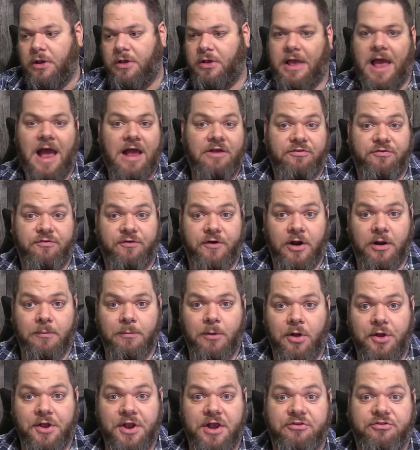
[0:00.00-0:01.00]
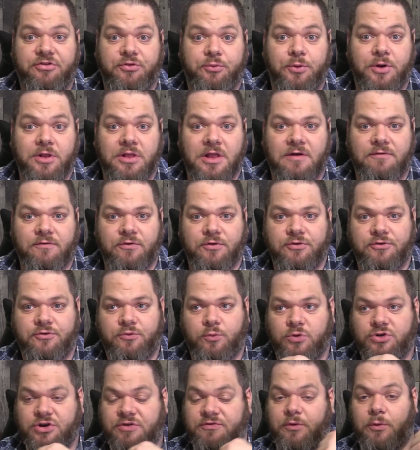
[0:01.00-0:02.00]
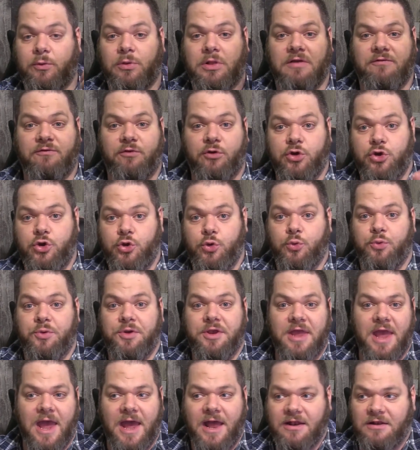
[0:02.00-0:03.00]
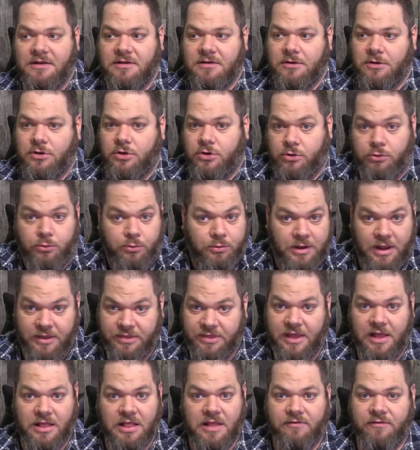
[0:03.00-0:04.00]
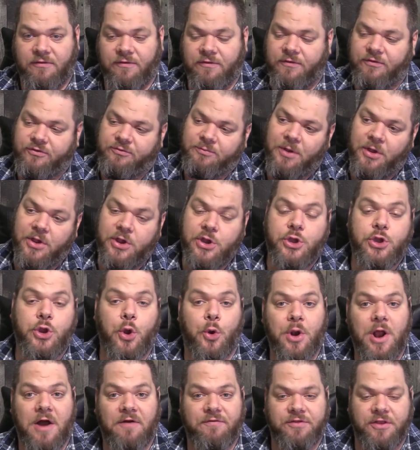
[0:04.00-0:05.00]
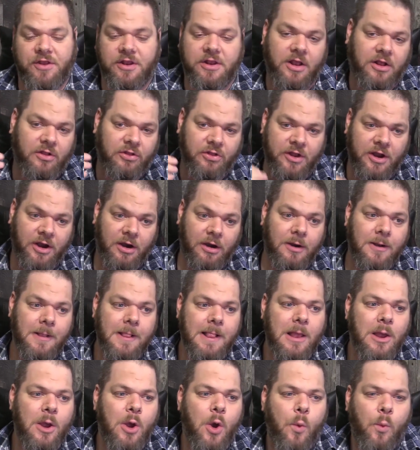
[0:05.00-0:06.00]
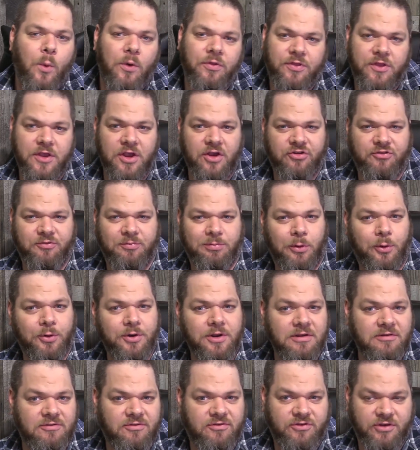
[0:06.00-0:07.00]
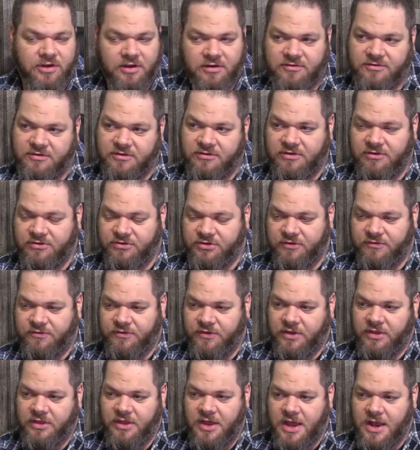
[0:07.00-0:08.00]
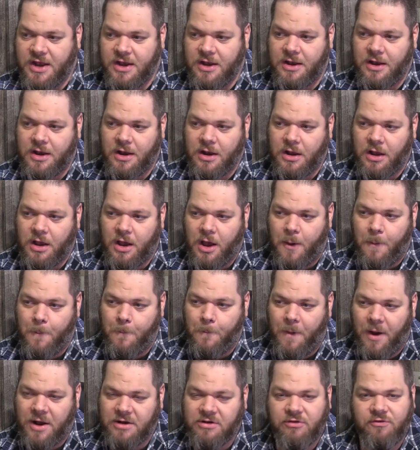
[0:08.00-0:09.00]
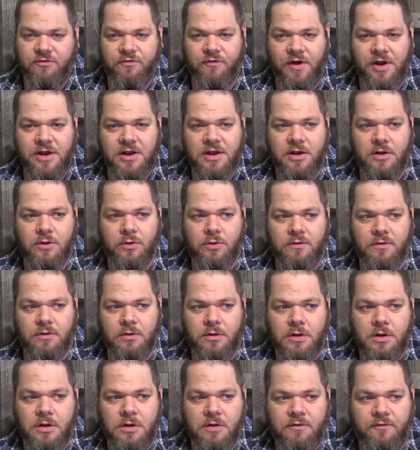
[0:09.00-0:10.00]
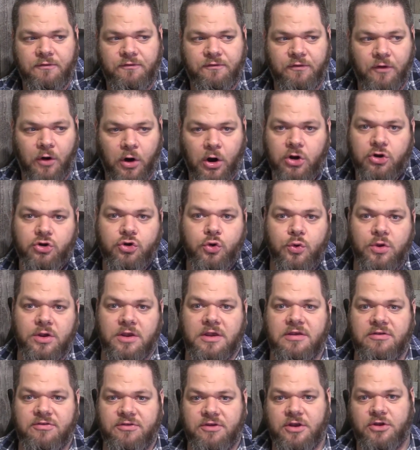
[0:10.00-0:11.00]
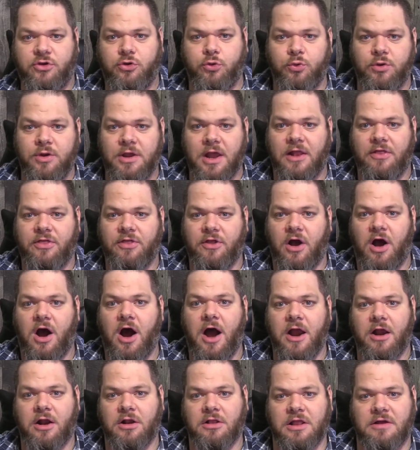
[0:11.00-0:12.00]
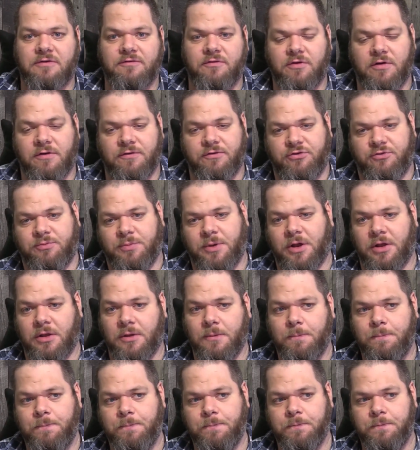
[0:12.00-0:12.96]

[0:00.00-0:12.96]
Cast Fireball, it has 3 levels. Whichever level you get that level of a spell. You don't have to declare. With the exploding 6s and stuff like that, I just find it far too easy to get the higher level of spell.